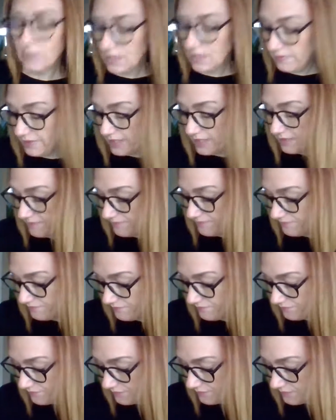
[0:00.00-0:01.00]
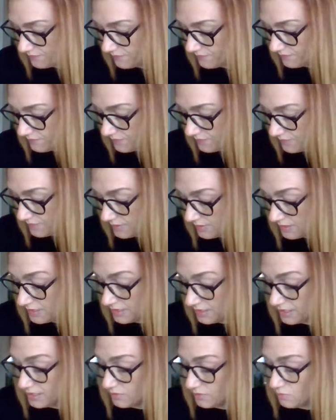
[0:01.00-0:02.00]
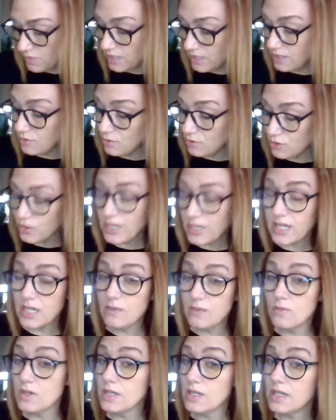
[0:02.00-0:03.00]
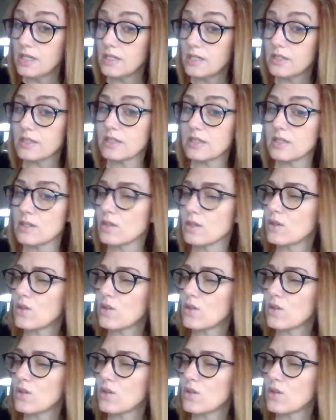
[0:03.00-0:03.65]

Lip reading: The V. This is one of those tricky ones.